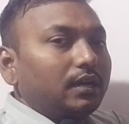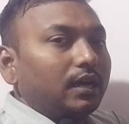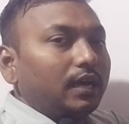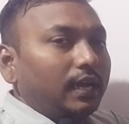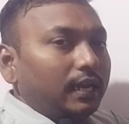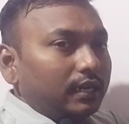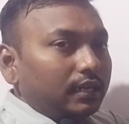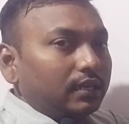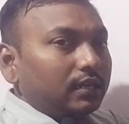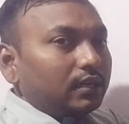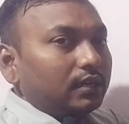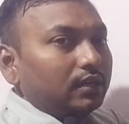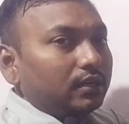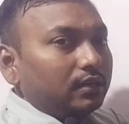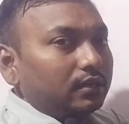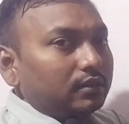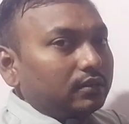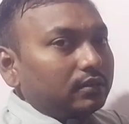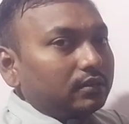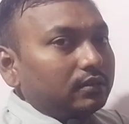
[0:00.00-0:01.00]
alkyl,
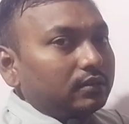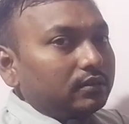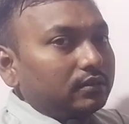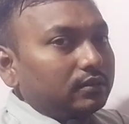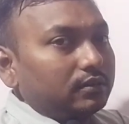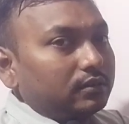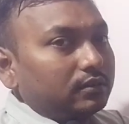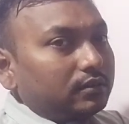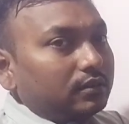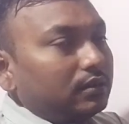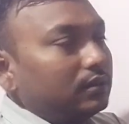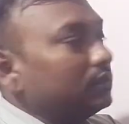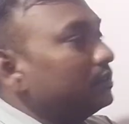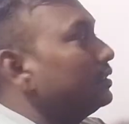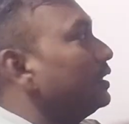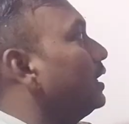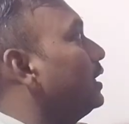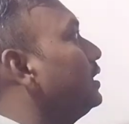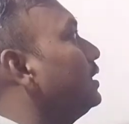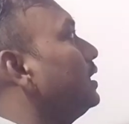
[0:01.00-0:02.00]

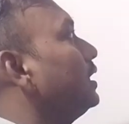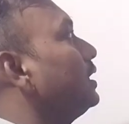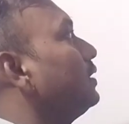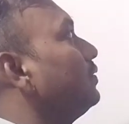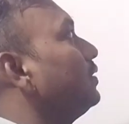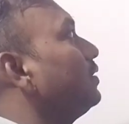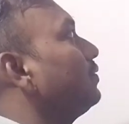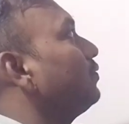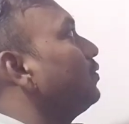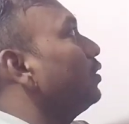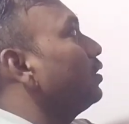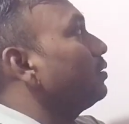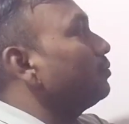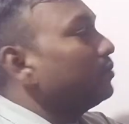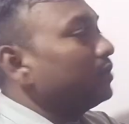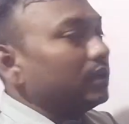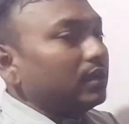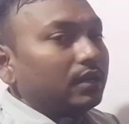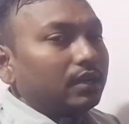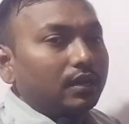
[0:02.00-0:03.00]
then it will form
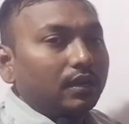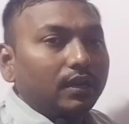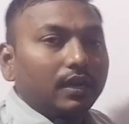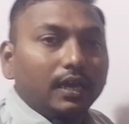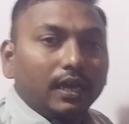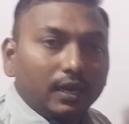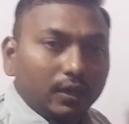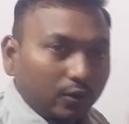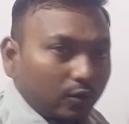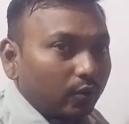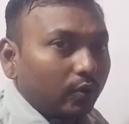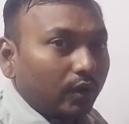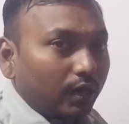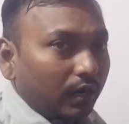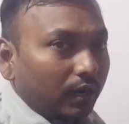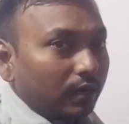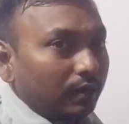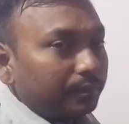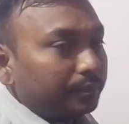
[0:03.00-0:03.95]
alcohol.